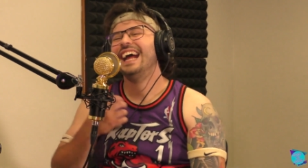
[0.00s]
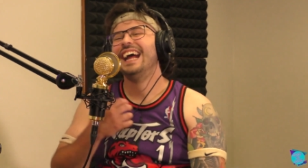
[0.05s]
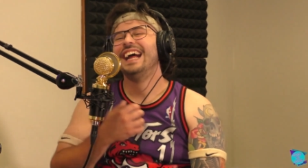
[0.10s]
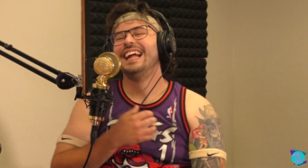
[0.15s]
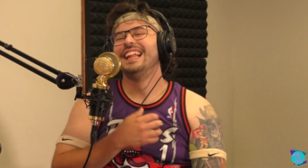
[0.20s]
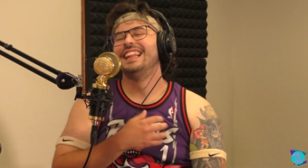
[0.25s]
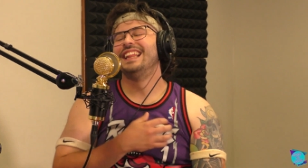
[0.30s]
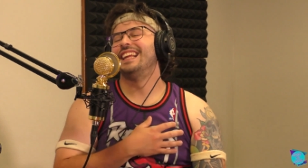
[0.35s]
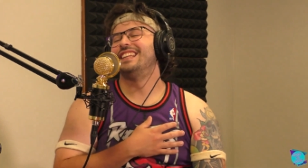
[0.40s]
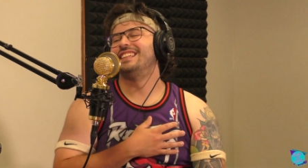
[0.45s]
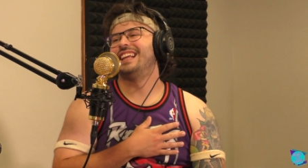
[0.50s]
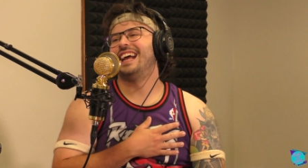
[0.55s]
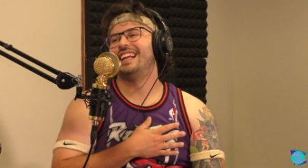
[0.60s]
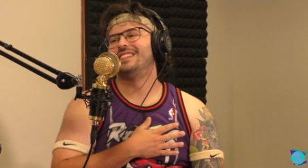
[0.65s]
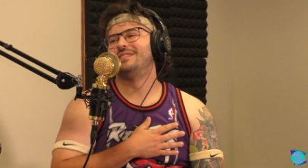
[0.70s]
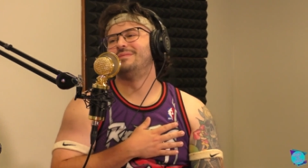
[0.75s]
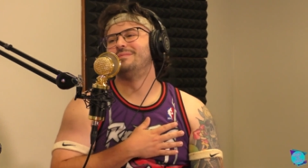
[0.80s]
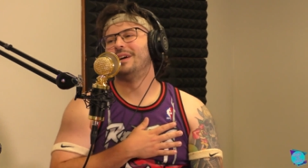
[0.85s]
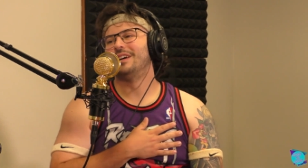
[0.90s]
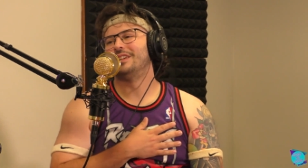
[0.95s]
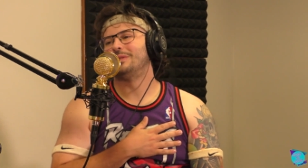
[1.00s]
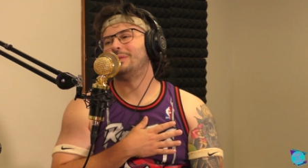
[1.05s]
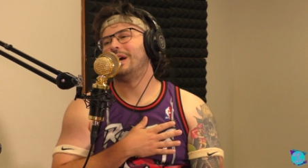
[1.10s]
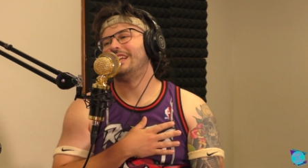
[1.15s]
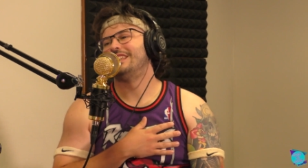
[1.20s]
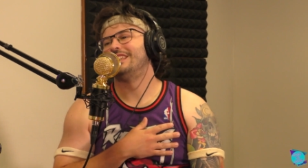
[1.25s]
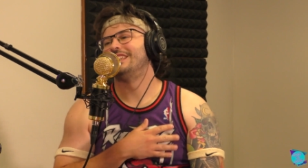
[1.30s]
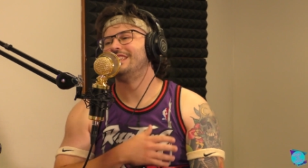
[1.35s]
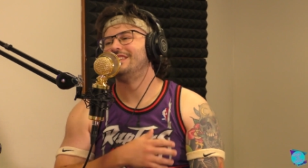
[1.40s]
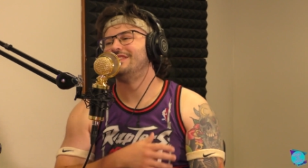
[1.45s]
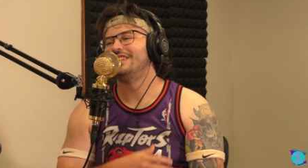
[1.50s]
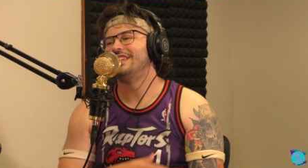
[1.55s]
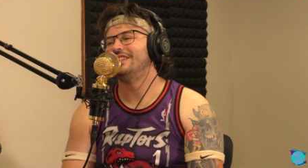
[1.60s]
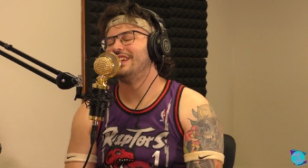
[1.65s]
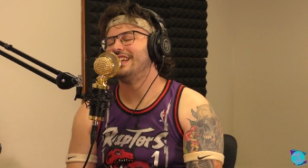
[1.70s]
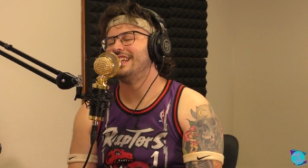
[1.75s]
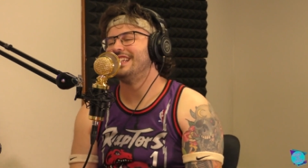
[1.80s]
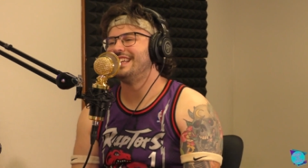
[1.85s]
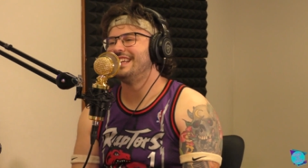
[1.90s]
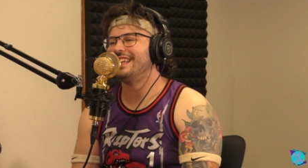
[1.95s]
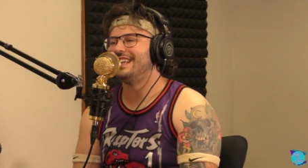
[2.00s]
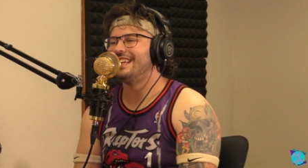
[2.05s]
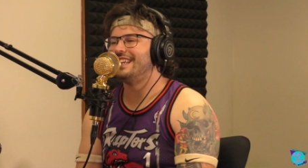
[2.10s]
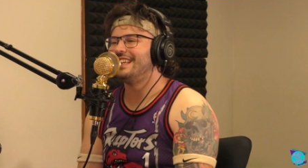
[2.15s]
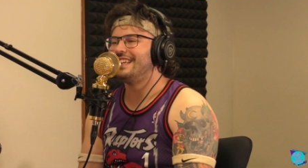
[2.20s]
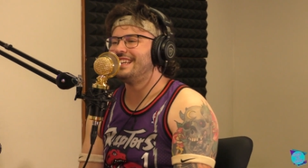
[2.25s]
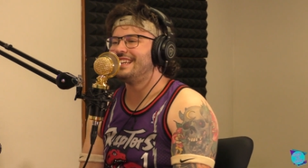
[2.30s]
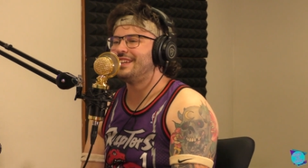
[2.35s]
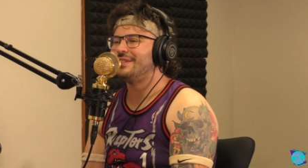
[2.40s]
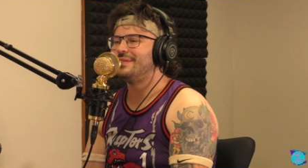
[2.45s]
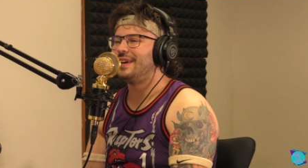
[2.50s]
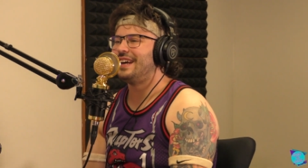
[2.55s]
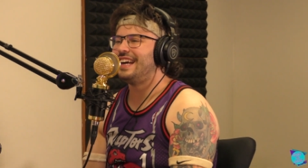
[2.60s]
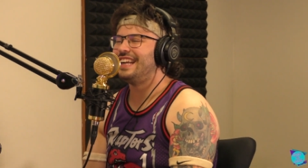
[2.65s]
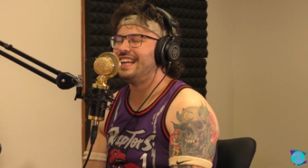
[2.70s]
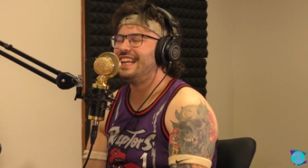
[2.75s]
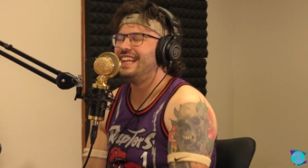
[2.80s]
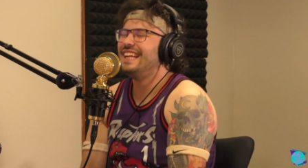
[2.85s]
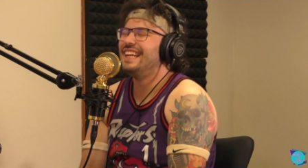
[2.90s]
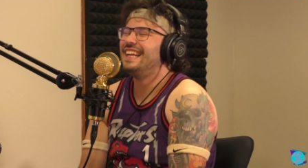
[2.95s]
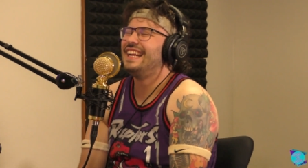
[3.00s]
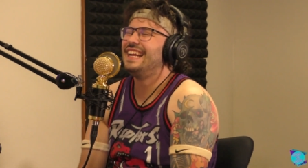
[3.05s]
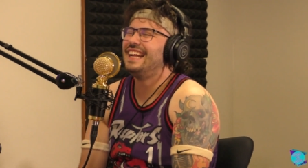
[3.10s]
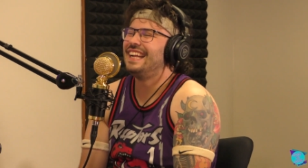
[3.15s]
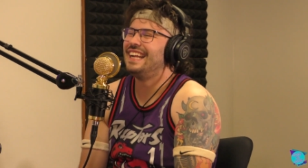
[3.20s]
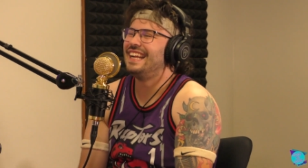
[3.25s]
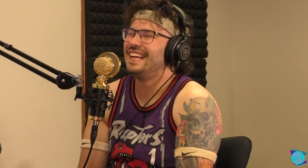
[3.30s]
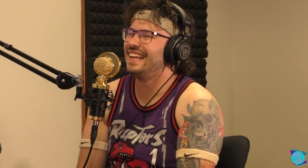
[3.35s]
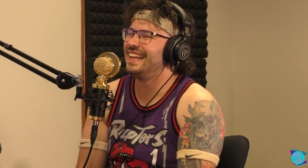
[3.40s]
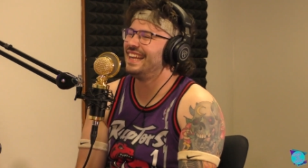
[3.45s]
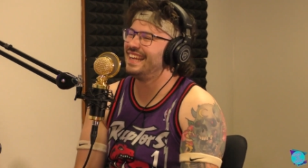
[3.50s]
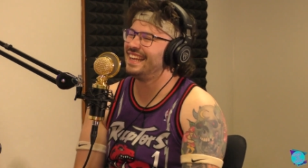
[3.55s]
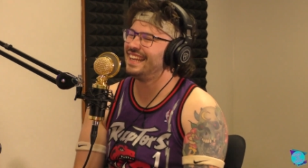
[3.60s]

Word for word: that that's must watch TV right there. It wasn't. Come on. My